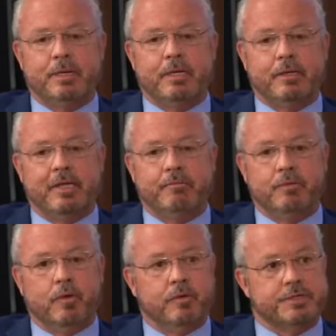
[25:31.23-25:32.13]
but
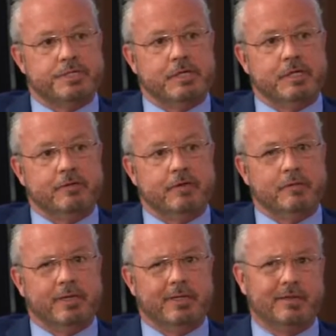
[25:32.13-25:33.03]
they've been well received,
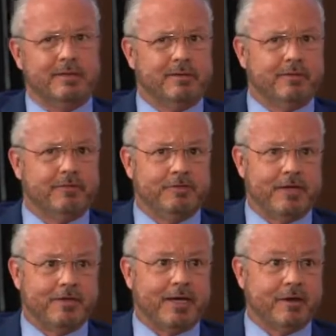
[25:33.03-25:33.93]
and we had
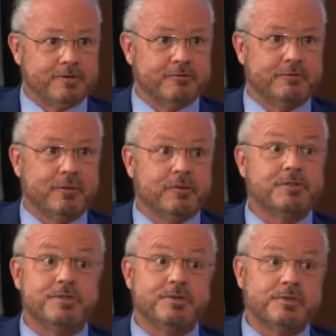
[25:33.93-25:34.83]
150,000
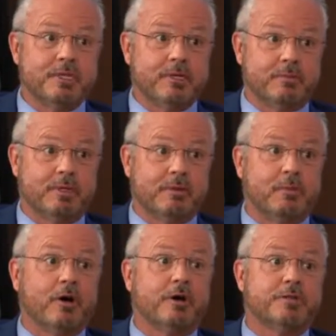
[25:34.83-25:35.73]
voters use them
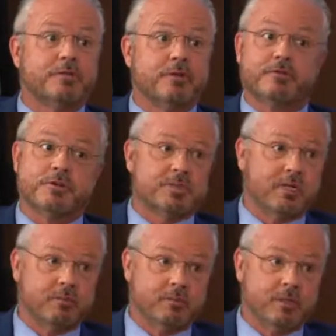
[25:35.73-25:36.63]
in March for the
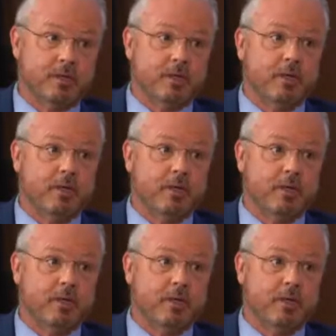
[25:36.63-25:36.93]
first time.